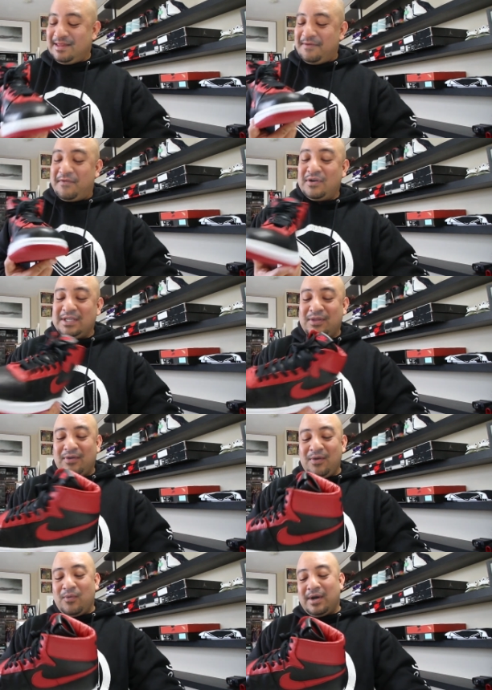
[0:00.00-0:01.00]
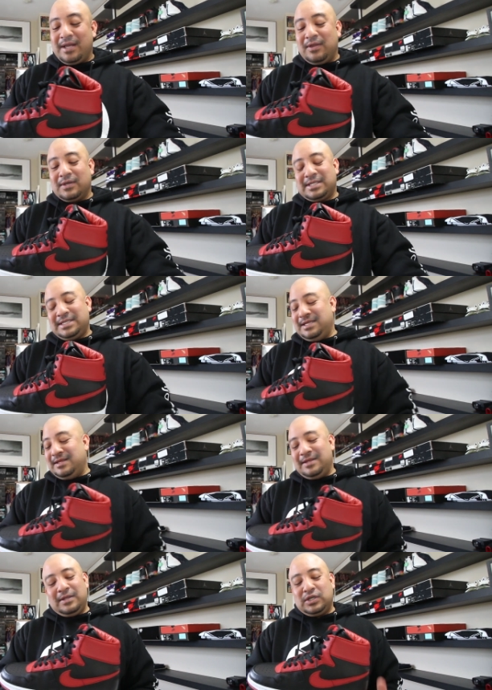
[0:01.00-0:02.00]
the version three one looks
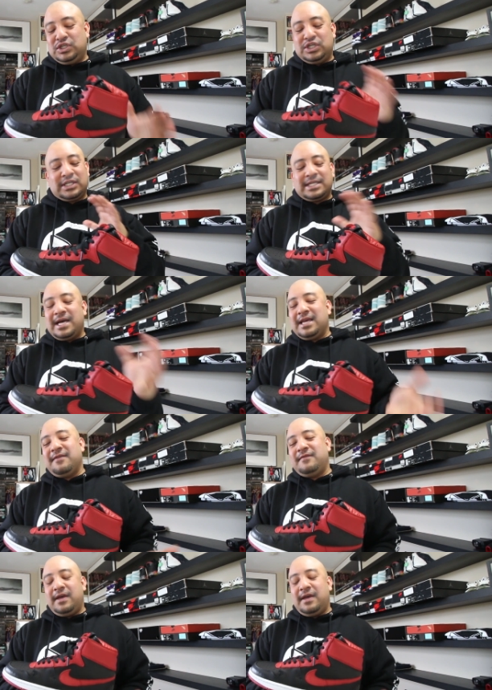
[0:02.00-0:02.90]
looks just like if